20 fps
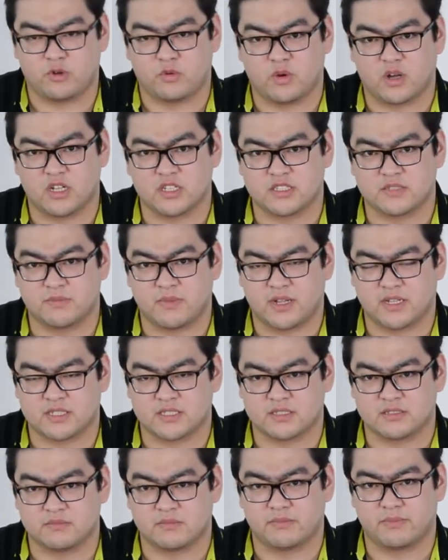watts
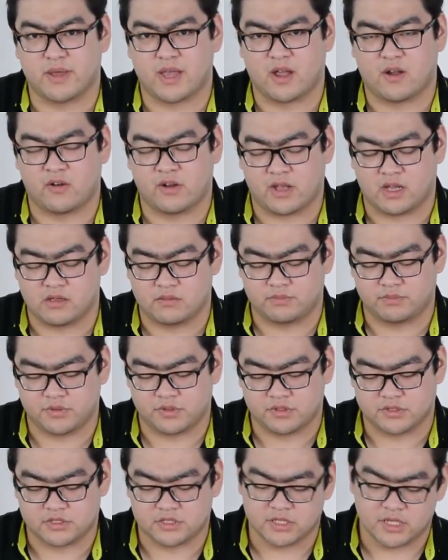maximum power
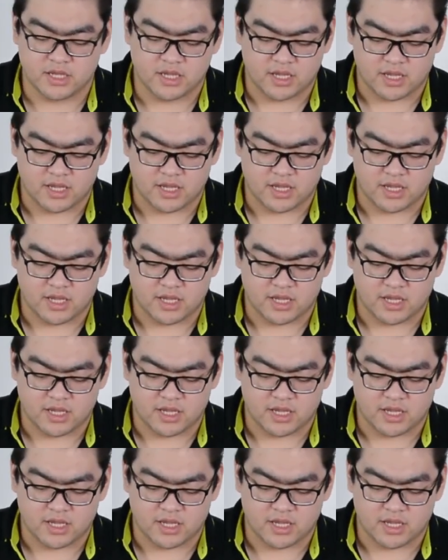output